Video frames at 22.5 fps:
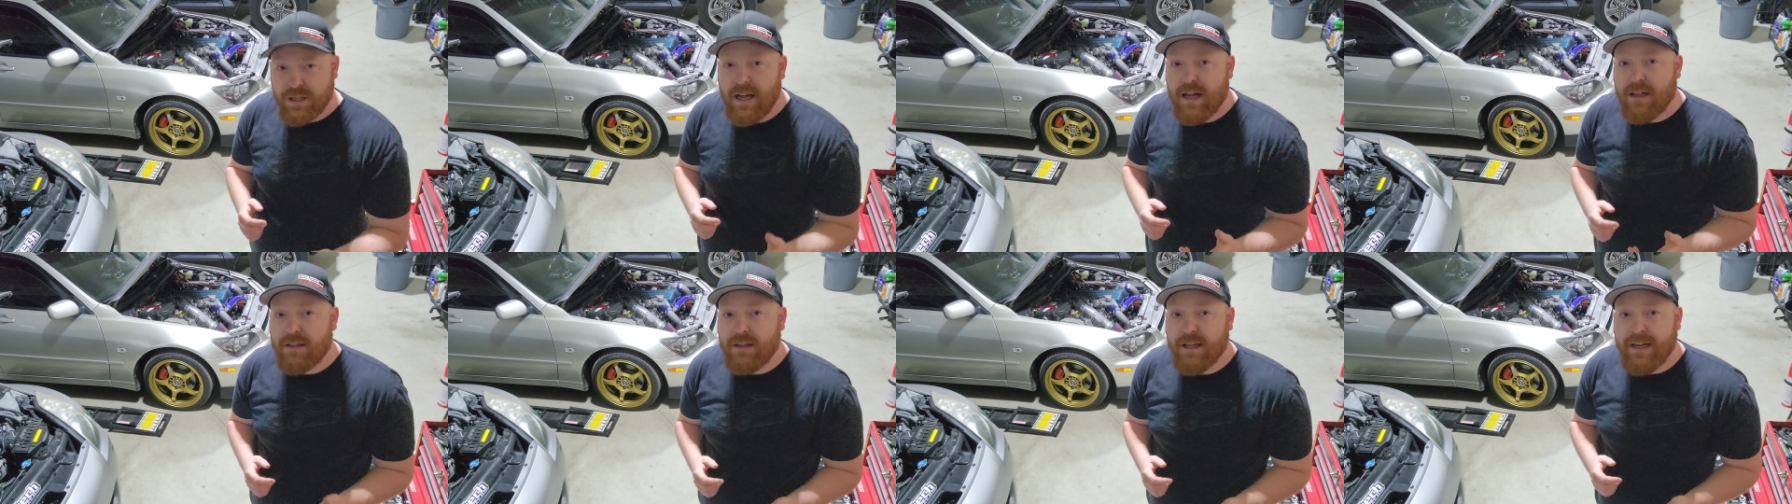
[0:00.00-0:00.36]

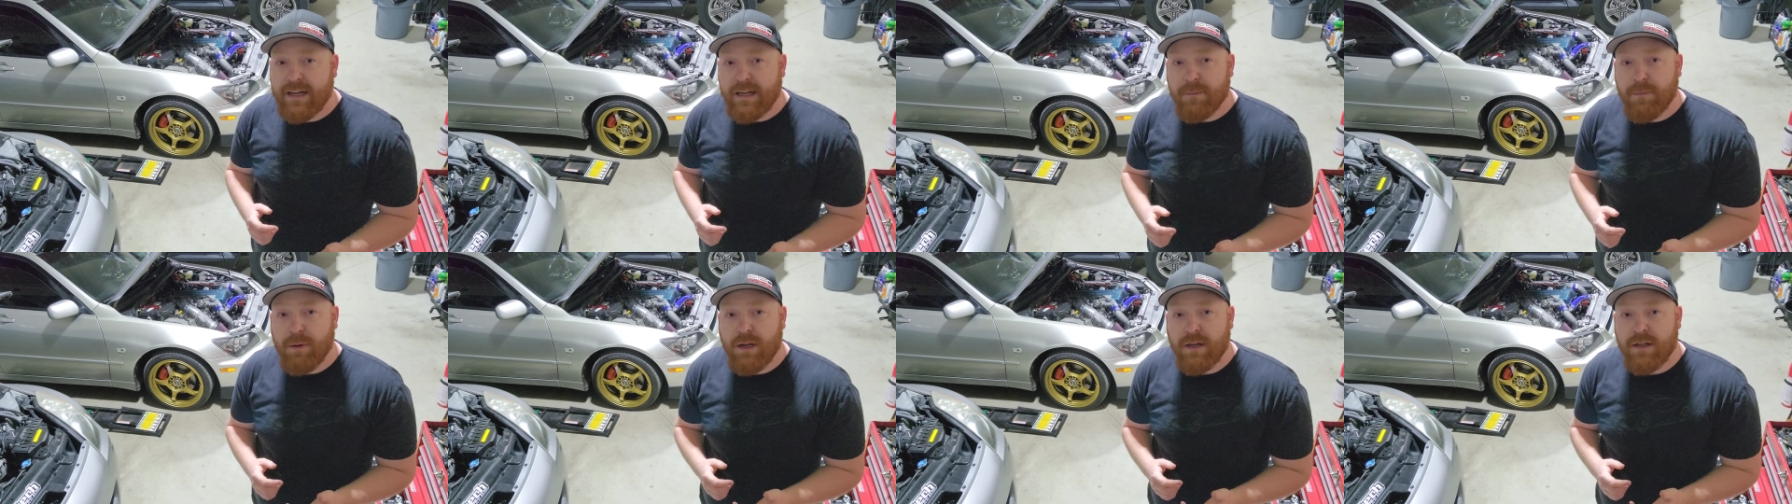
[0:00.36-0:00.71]
that
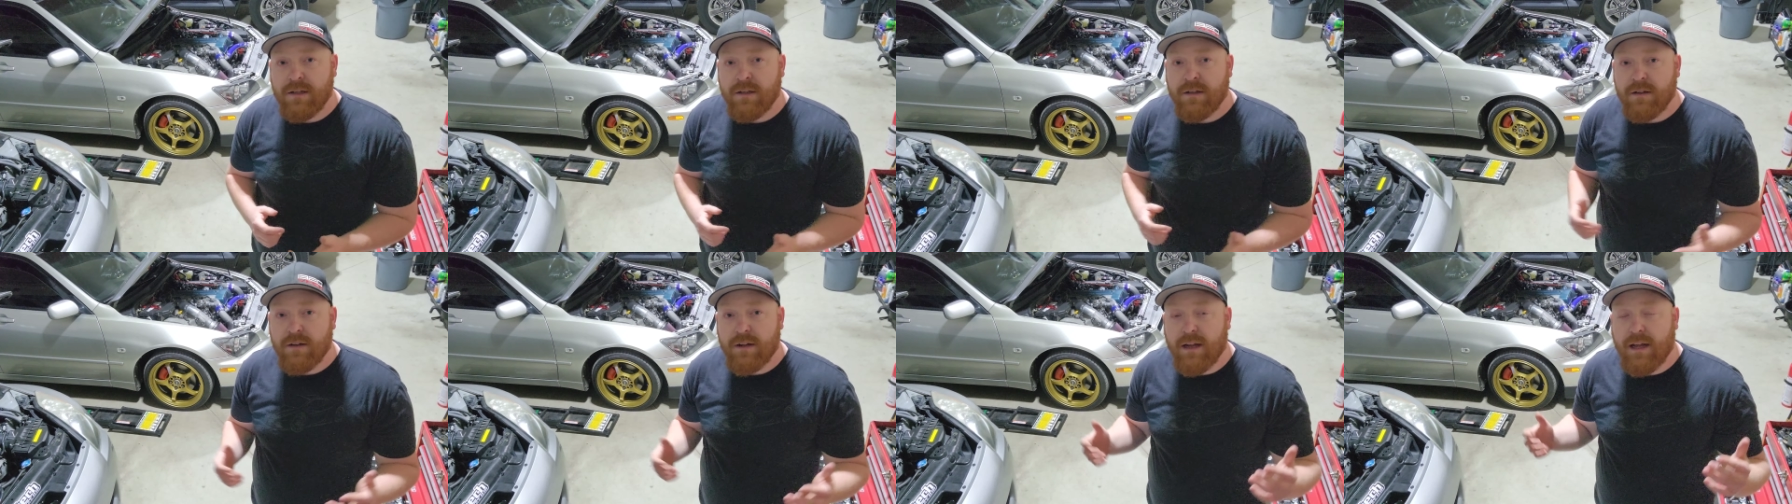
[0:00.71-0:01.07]
like
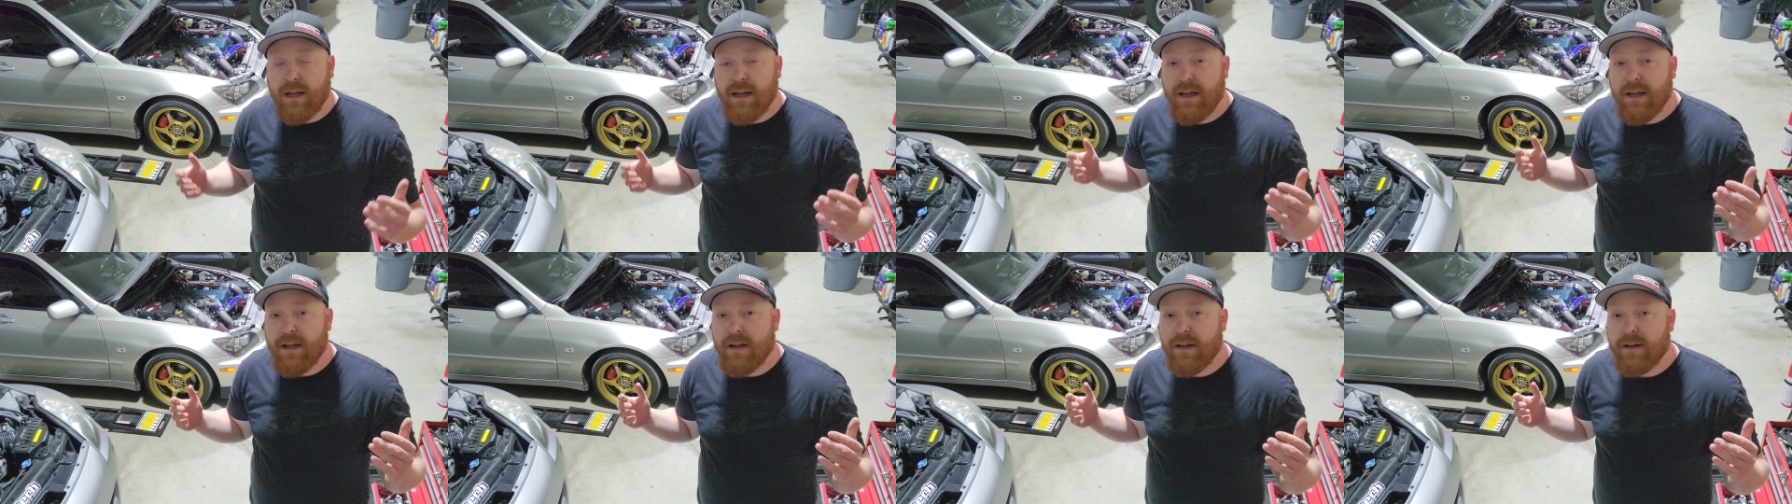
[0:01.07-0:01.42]
button
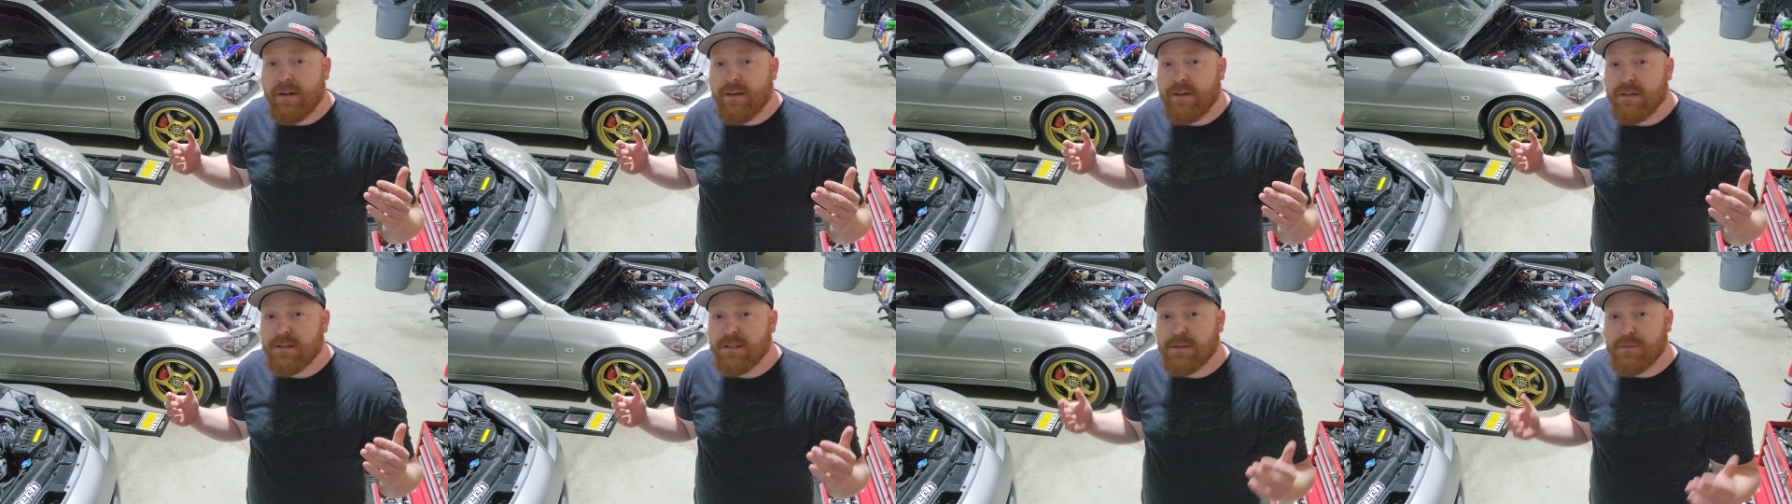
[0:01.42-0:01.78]

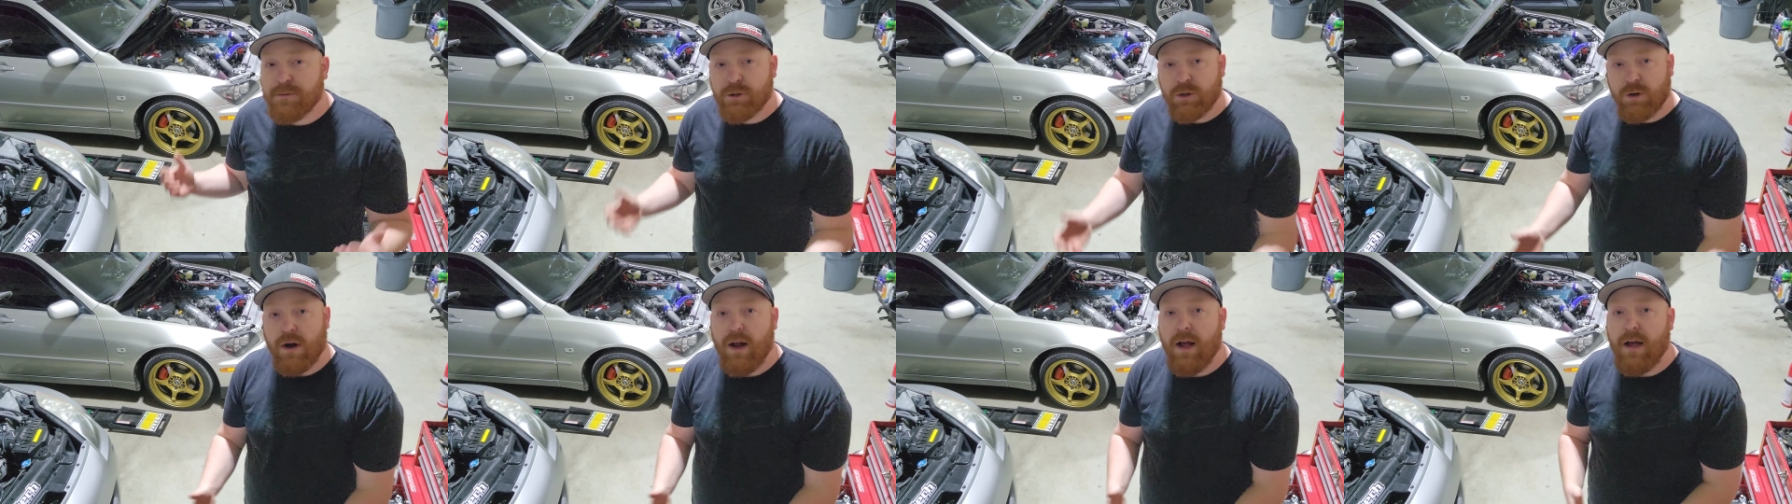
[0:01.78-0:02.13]
and
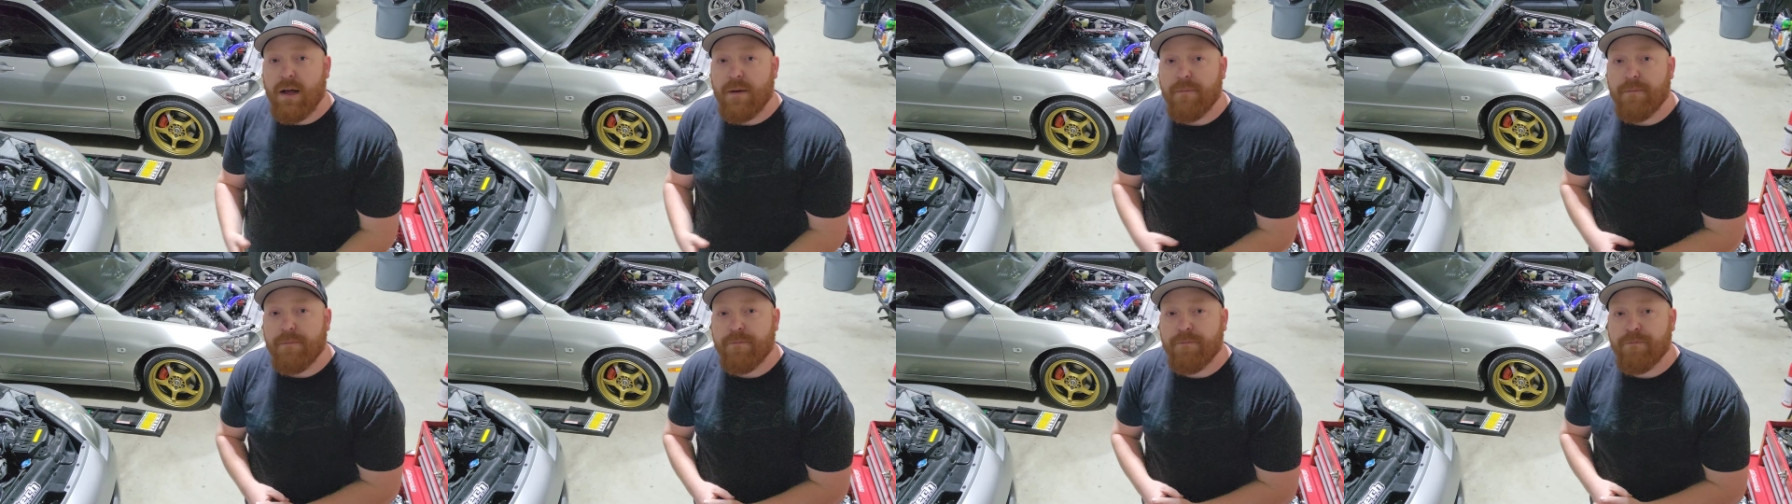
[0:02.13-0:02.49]

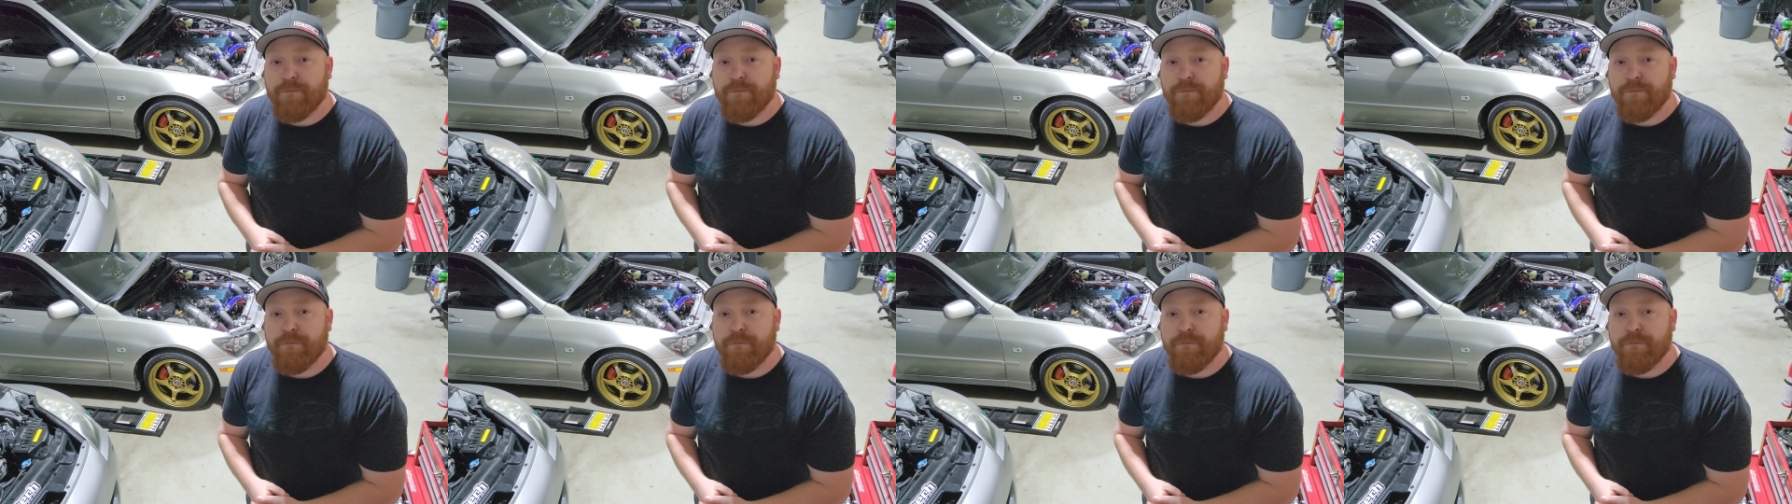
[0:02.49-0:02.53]
subscribe.